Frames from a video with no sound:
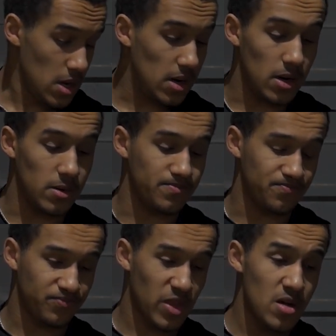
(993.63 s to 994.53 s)

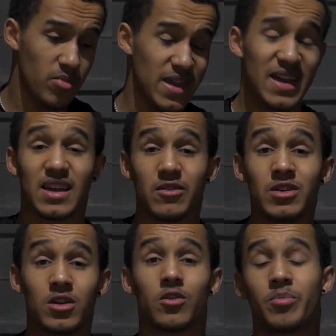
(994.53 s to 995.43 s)
But yeah, give
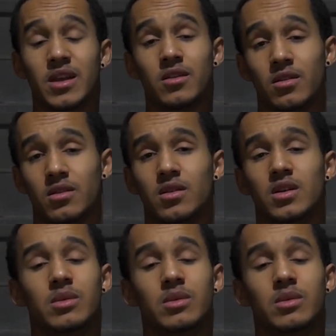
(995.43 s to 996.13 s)
me your opinion.